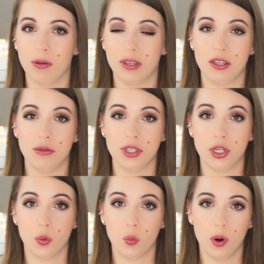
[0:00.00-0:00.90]
only
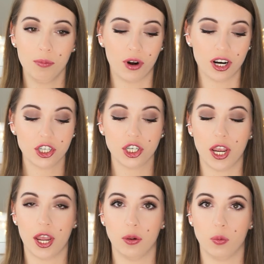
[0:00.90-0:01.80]
using one
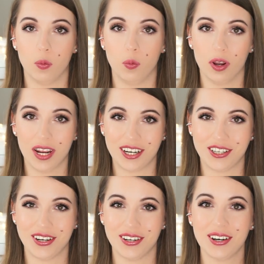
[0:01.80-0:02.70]
brush and one
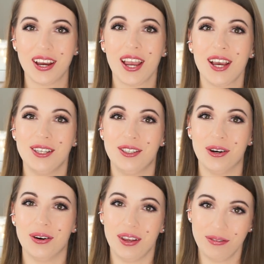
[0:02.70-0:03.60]
eyeshadow.
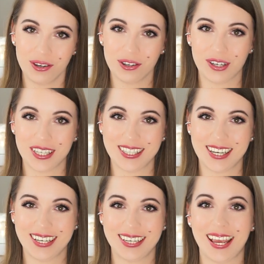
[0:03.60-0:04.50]
So if you're
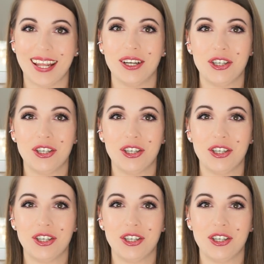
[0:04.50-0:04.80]
interested, then